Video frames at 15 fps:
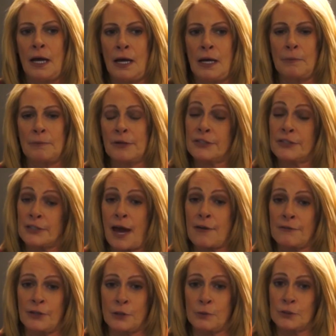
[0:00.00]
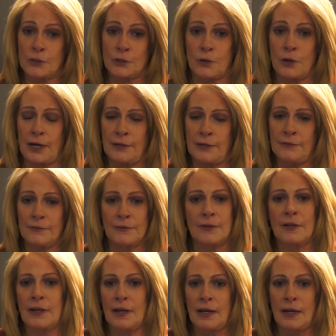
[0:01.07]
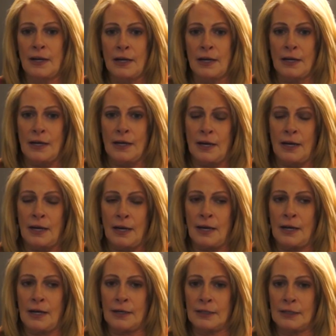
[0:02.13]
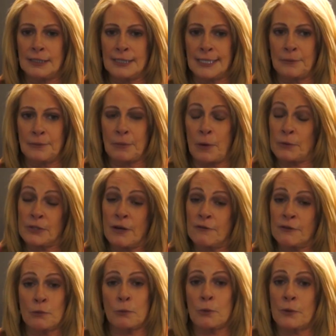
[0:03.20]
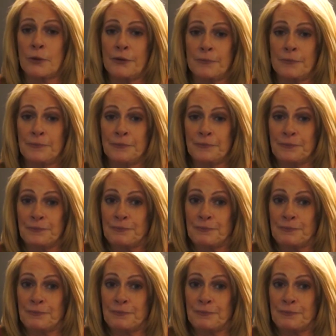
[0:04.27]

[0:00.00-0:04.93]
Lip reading: The staff here was great, and I was comfortable with him.